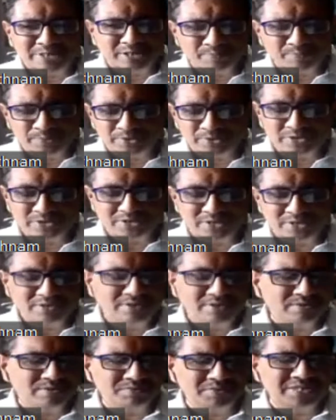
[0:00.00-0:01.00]
position
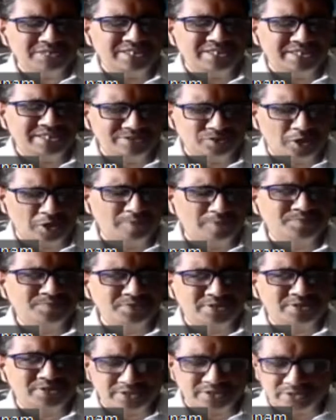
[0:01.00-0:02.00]
where their jobs
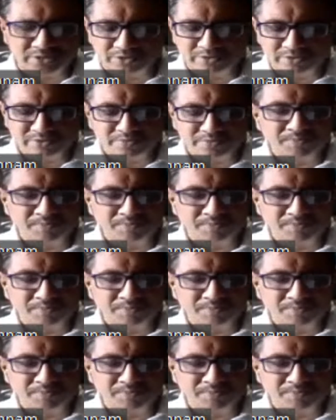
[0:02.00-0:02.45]
are secured,